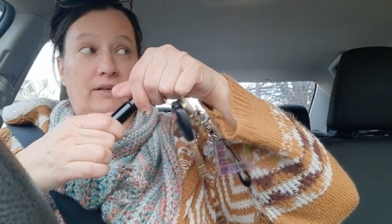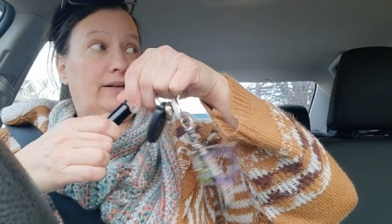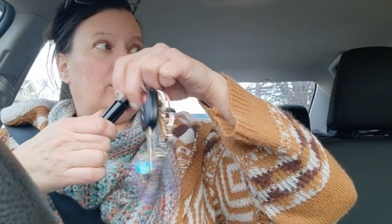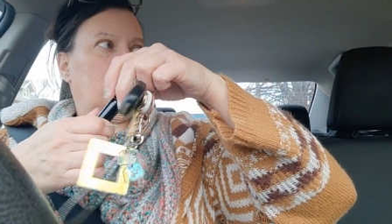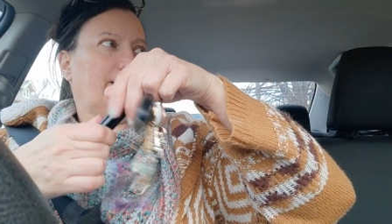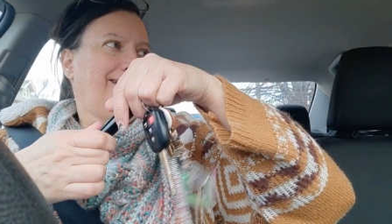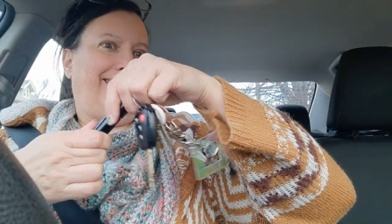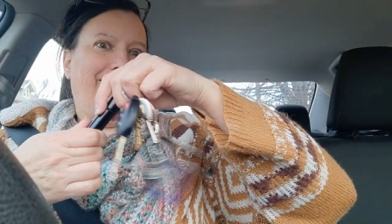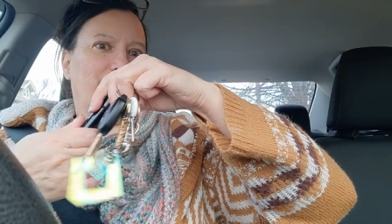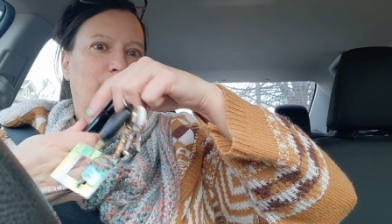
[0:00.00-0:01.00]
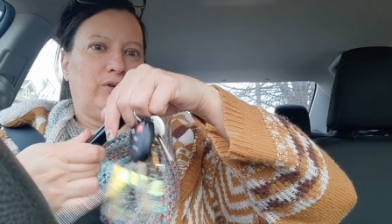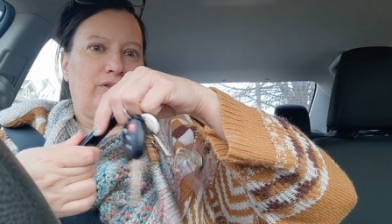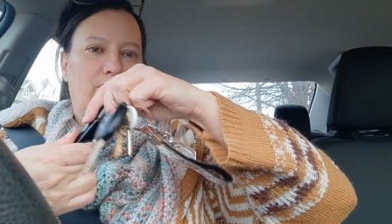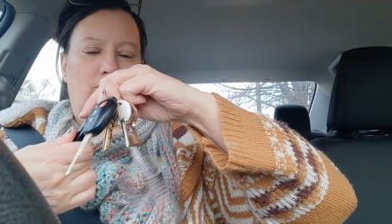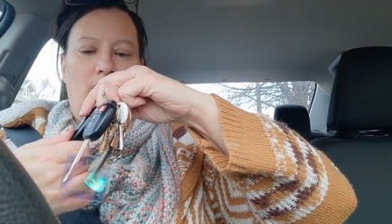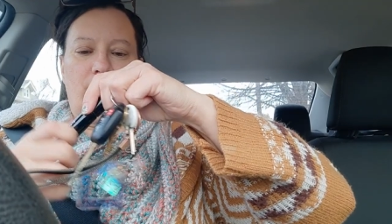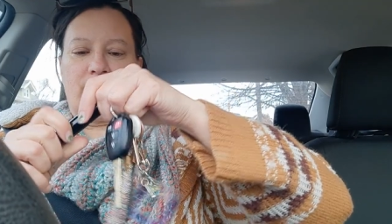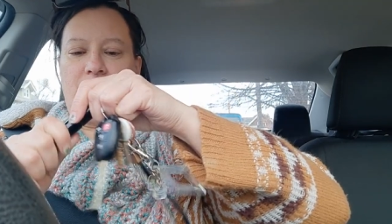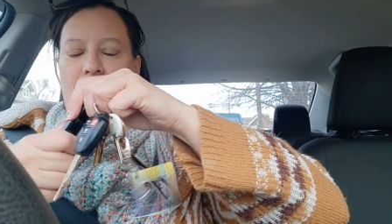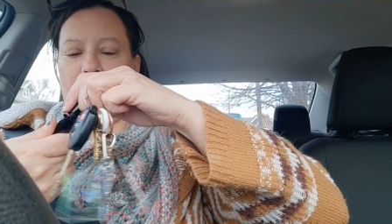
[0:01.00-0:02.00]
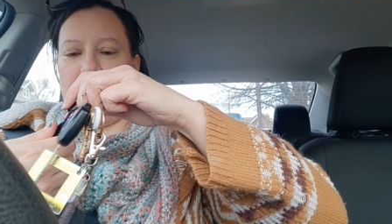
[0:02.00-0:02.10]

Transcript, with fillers: You've got to have them with you all the time.